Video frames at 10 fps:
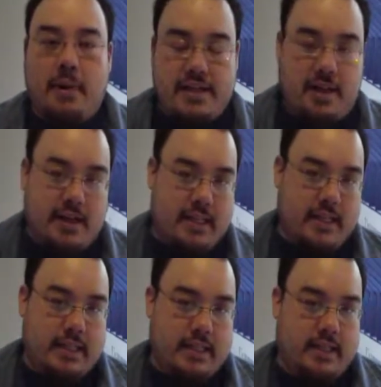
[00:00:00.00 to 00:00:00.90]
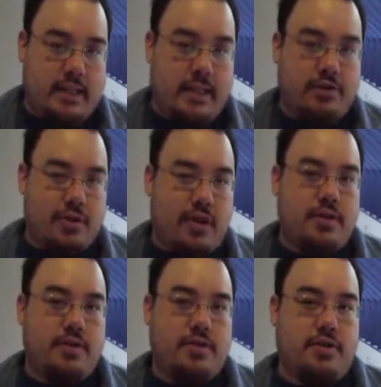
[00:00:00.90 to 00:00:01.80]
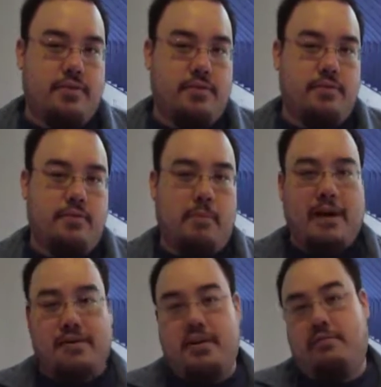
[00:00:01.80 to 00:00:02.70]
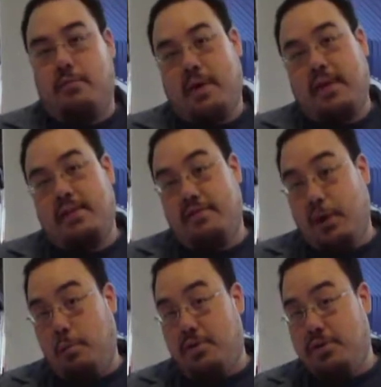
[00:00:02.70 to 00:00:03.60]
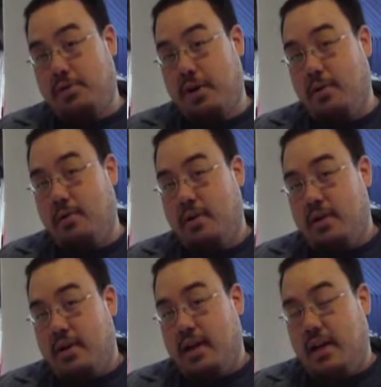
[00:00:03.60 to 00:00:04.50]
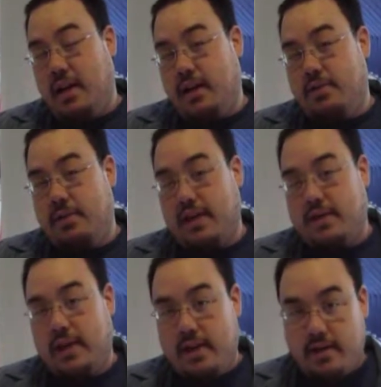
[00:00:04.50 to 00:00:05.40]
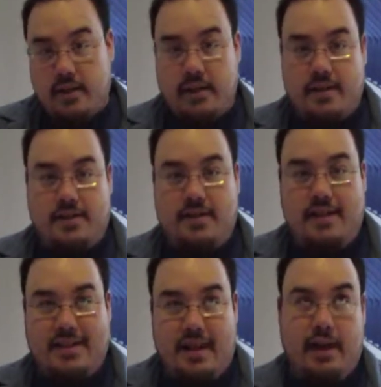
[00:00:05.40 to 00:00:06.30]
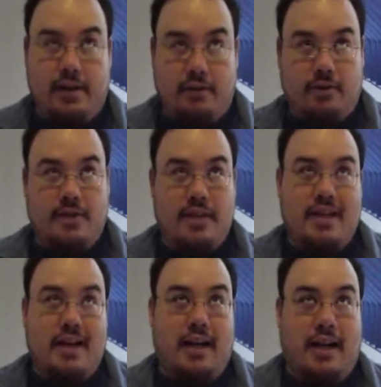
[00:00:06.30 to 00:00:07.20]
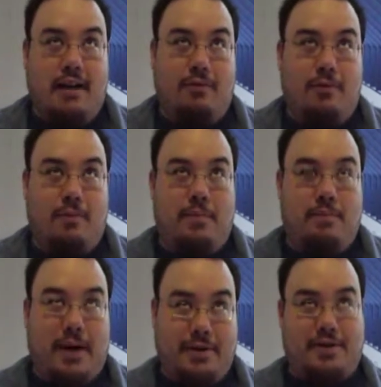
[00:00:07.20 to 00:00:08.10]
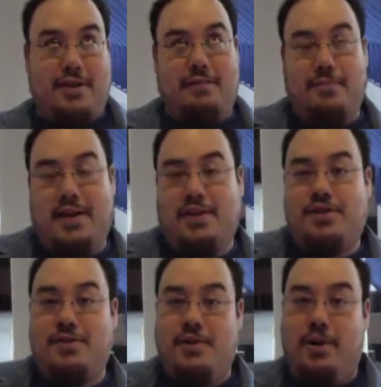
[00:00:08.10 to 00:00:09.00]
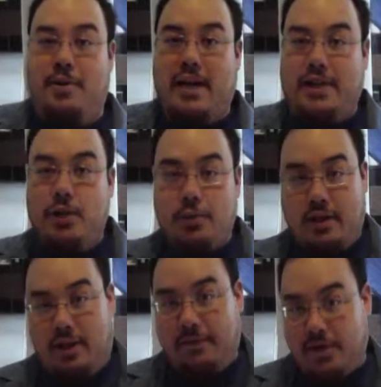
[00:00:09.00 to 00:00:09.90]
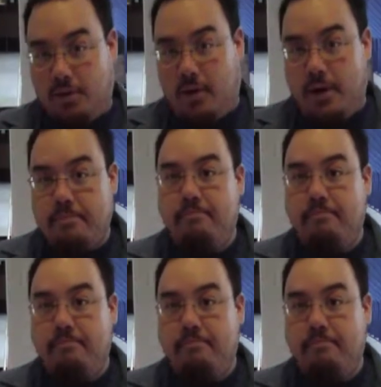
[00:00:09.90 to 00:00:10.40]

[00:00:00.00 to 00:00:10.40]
My talk is an introduction to Microsoft Robotics Developer Studio 2008. It's entitled Microsoft Robotics Studio and You, A Love Story.